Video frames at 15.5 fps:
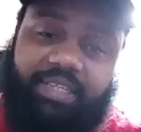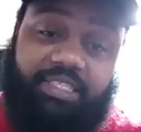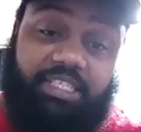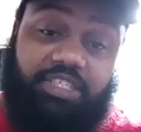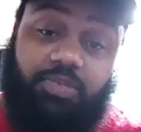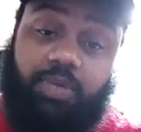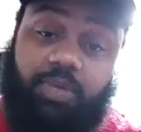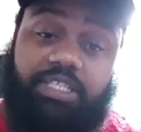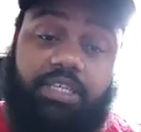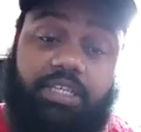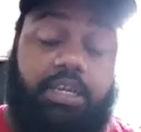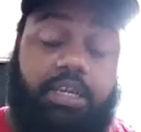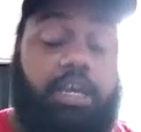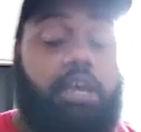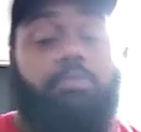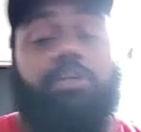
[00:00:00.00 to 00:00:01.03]
situation.
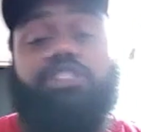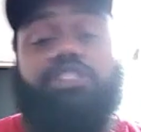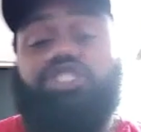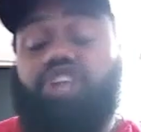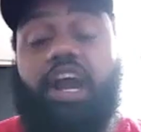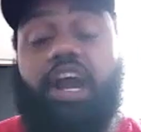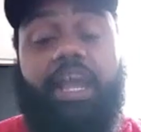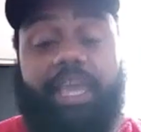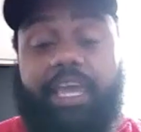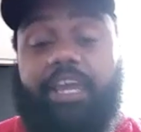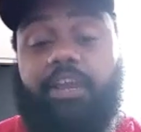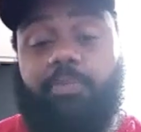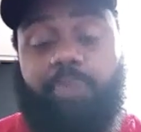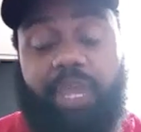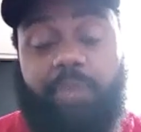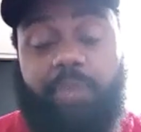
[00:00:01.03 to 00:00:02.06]
Majority of the
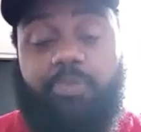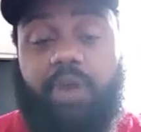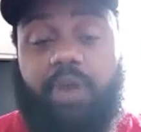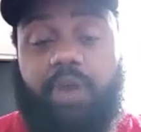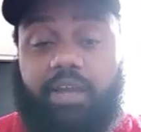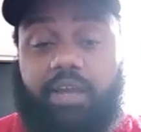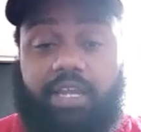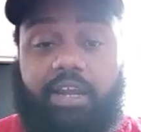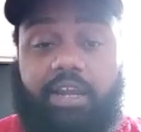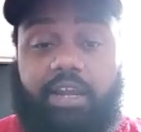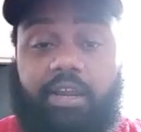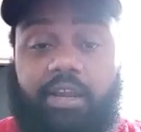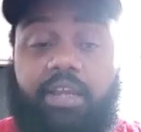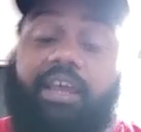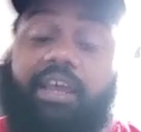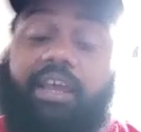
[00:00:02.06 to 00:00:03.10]
people out there
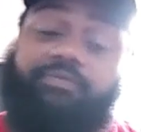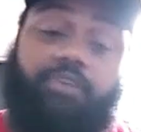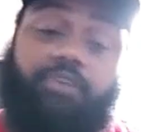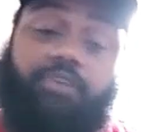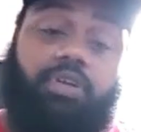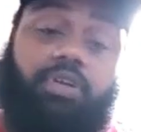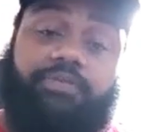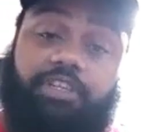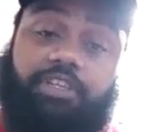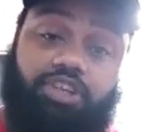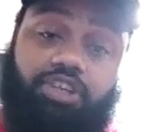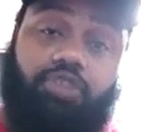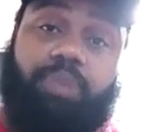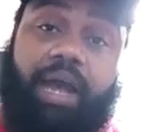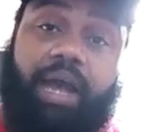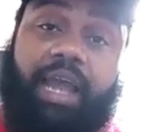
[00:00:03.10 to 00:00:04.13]
that voted for
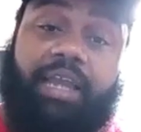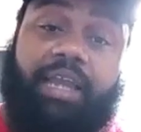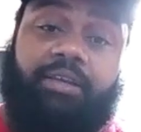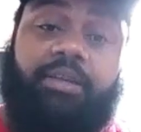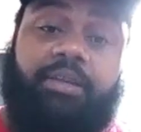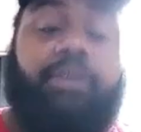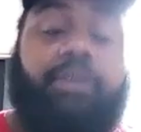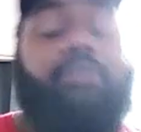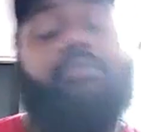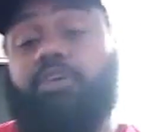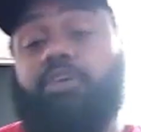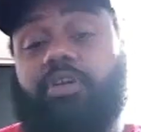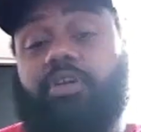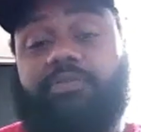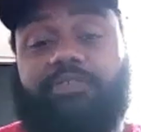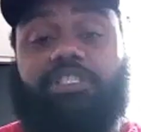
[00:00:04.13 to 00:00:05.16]
Joe Biden
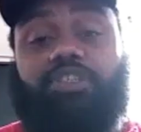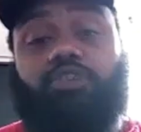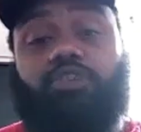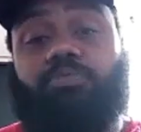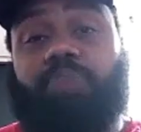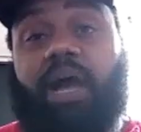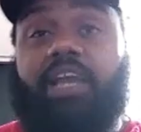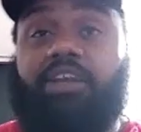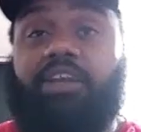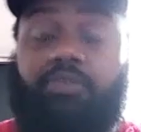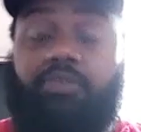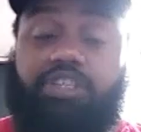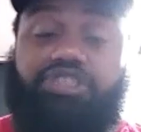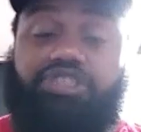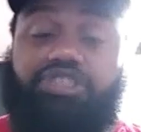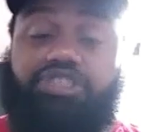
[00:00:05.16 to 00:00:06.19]
voted for Joe Biden on
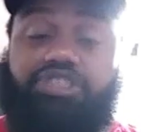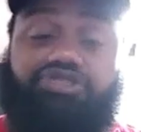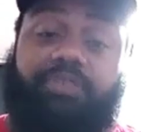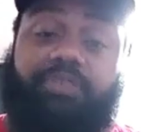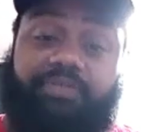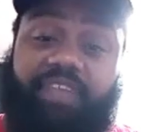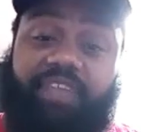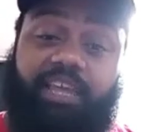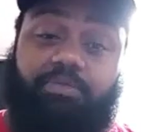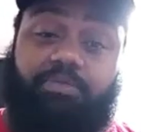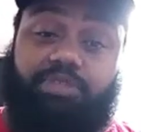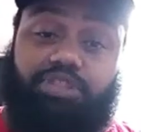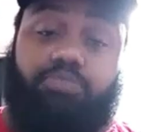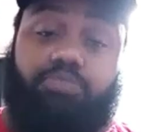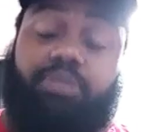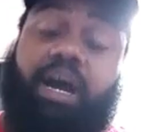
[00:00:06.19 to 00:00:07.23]
the strength of that he
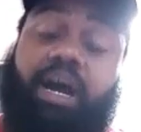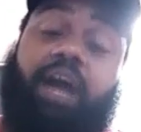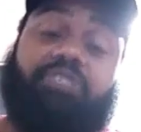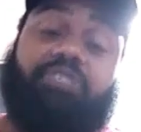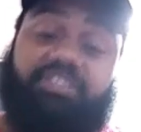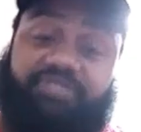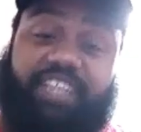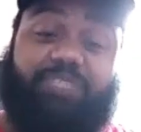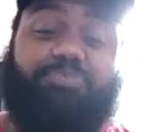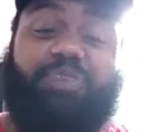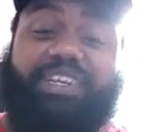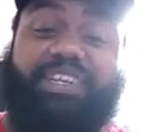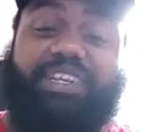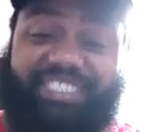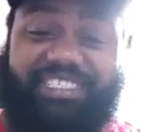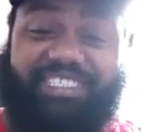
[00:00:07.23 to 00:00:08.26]
was Obama's vice
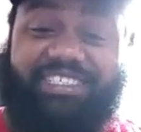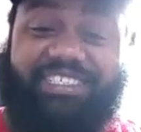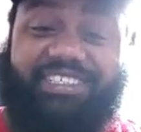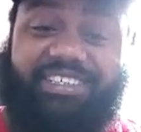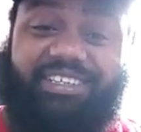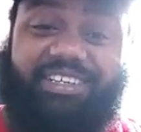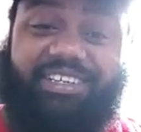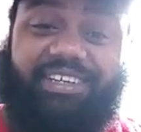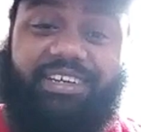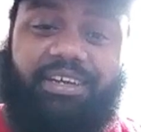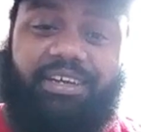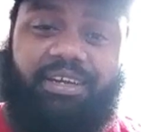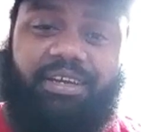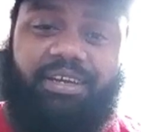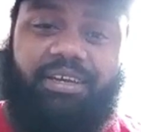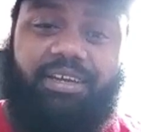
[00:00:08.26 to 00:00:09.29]
president.
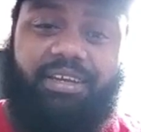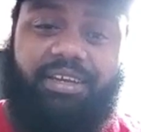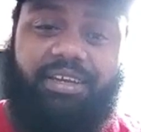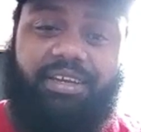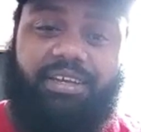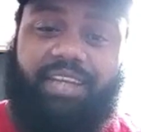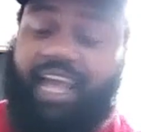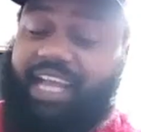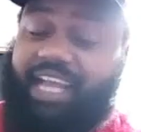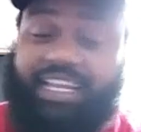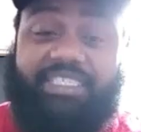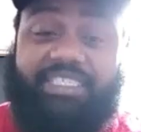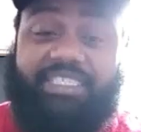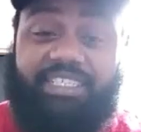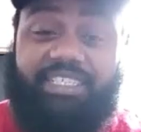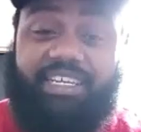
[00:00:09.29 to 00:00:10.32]
Like
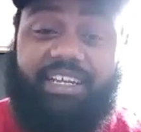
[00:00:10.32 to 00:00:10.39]
and that it. he